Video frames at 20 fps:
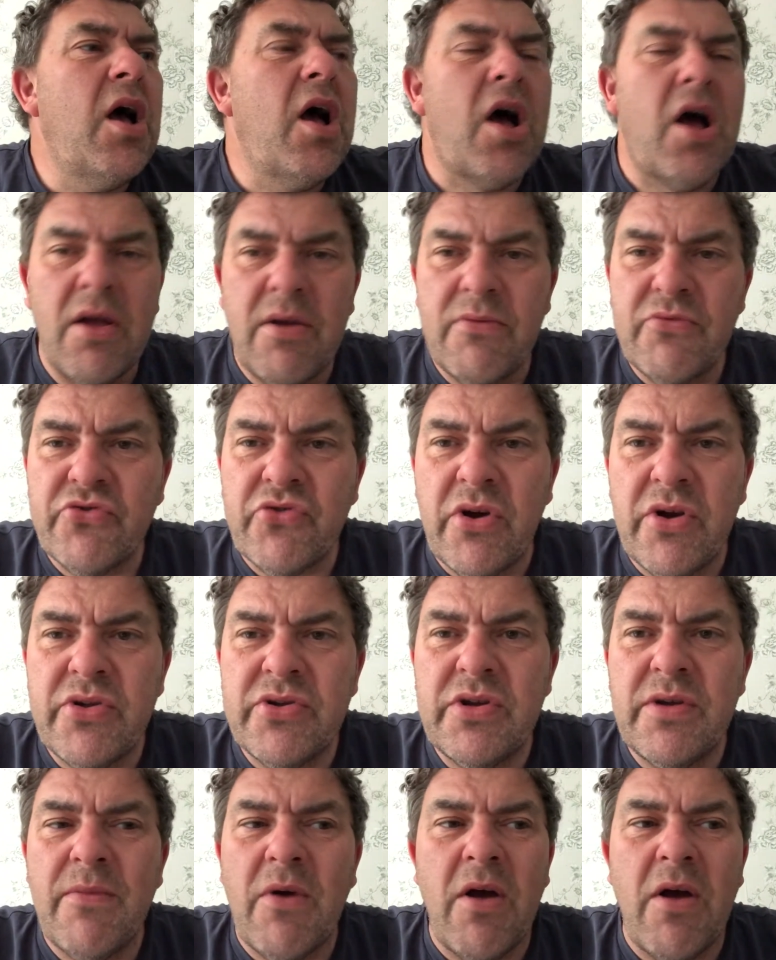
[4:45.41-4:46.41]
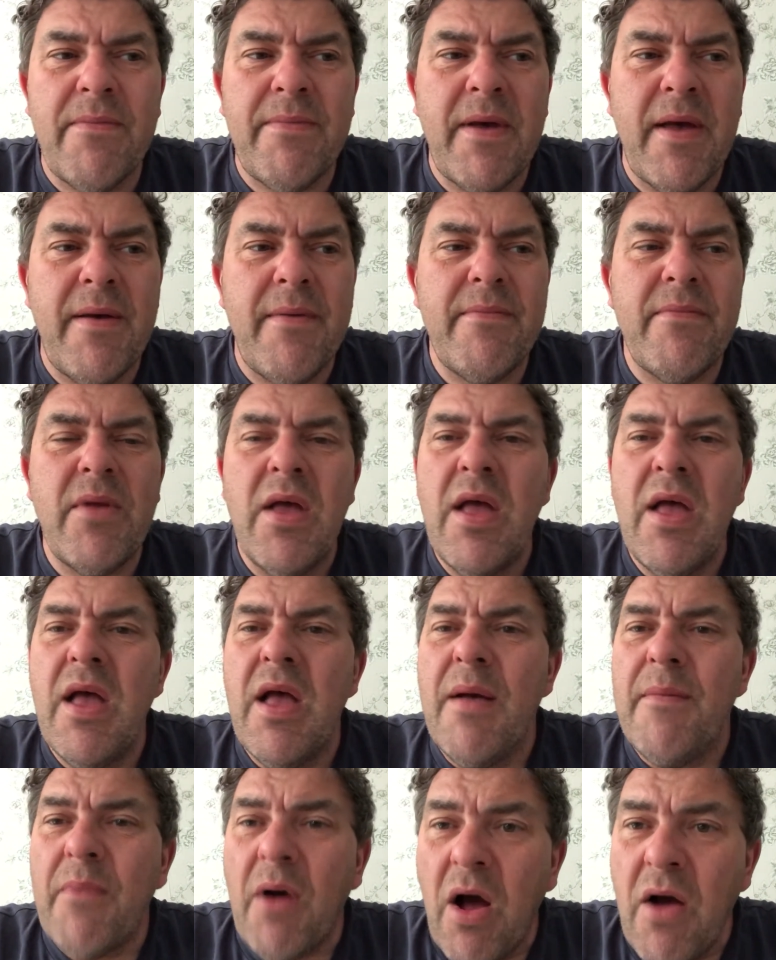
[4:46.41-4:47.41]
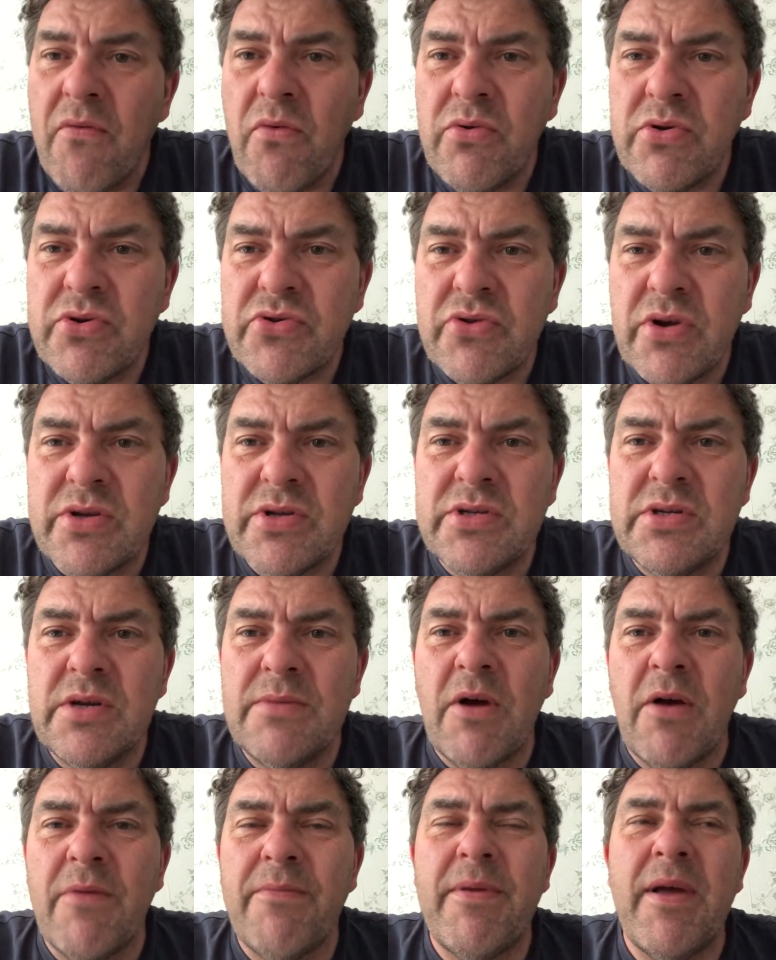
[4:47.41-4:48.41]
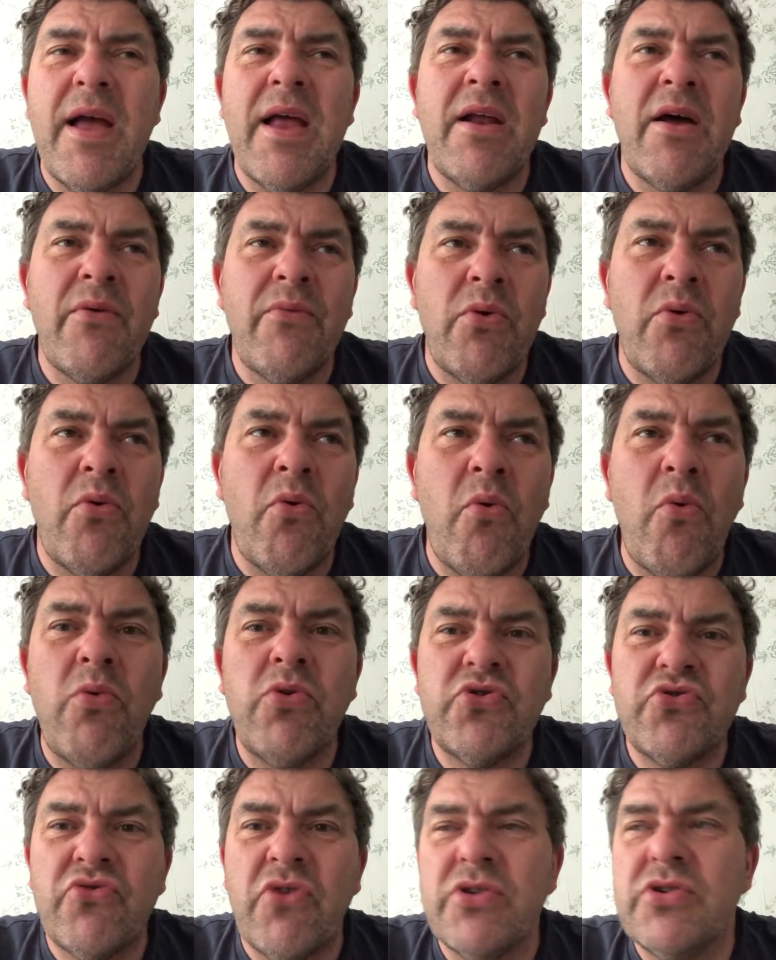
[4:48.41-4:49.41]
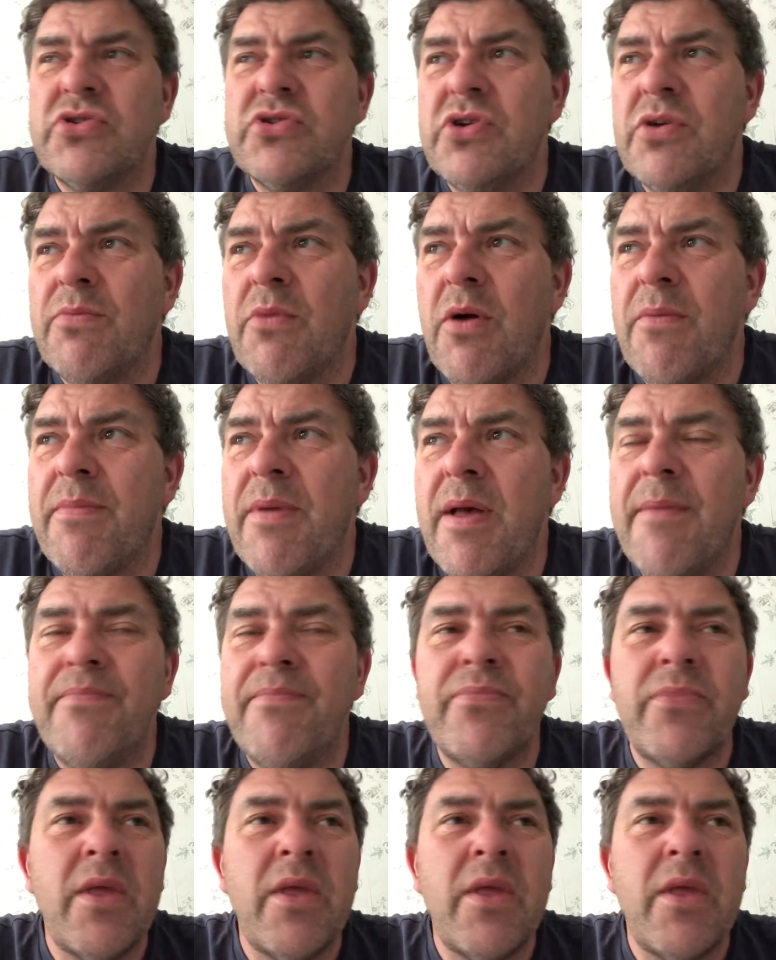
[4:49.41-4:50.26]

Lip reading: I am trying to do my bit. But I've always tried to do my bit, and I will always try to do my bit.